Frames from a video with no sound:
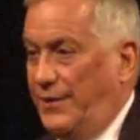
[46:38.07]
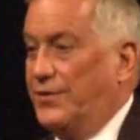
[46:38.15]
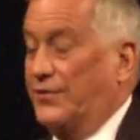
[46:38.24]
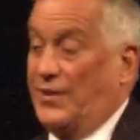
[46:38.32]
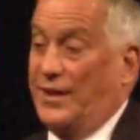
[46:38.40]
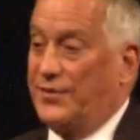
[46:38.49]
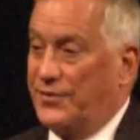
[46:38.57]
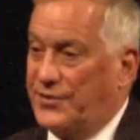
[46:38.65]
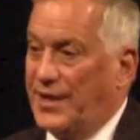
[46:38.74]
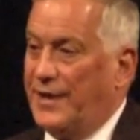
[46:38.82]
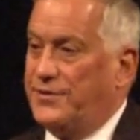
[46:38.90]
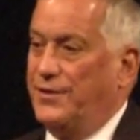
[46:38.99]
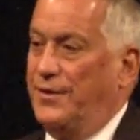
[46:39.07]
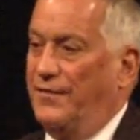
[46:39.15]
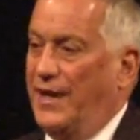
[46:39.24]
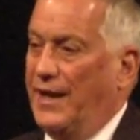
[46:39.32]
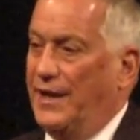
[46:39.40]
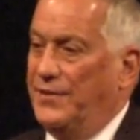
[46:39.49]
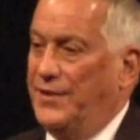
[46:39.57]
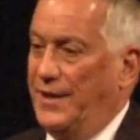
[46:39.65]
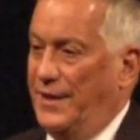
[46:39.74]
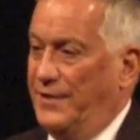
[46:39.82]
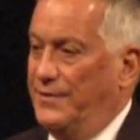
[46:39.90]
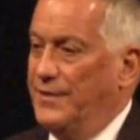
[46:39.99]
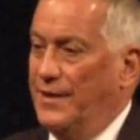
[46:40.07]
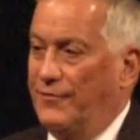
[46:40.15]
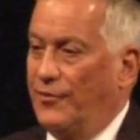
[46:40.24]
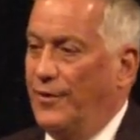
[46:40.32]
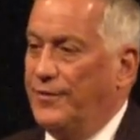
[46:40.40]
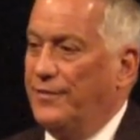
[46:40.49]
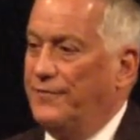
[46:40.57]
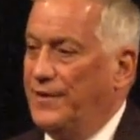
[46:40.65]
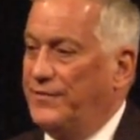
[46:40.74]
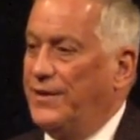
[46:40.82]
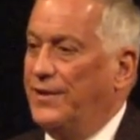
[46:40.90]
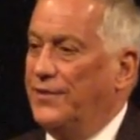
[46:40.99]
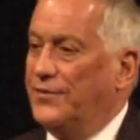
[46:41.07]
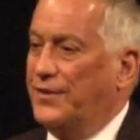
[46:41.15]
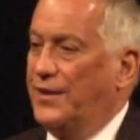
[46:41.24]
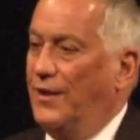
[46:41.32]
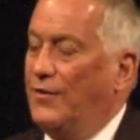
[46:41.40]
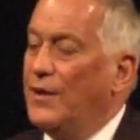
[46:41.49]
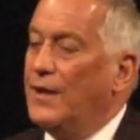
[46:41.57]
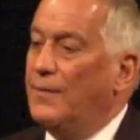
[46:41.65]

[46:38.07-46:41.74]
just like the Statute of Anne did, you know, 450 years ago,